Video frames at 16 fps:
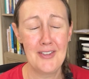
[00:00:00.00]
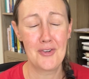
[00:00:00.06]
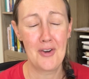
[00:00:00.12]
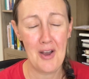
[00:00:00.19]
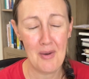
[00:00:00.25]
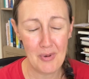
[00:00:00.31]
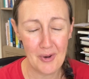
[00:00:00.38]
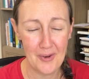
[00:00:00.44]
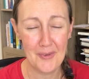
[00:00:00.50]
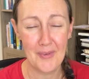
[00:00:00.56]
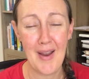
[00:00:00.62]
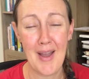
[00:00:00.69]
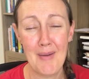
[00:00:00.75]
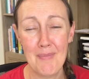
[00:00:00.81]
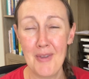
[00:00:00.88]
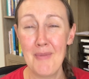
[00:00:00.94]
trouble
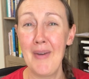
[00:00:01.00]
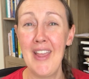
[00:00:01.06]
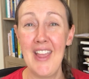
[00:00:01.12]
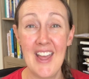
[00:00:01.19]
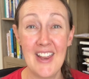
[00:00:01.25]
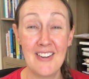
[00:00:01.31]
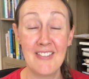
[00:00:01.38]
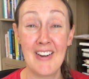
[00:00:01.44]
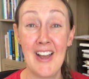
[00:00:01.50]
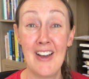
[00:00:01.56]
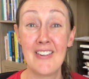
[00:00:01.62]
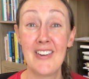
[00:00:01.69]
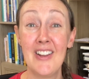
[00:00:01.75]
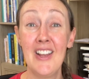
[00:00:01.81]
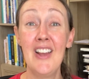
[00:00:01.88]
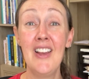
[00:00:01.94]
wrapping my head
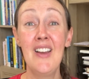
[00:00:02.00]
around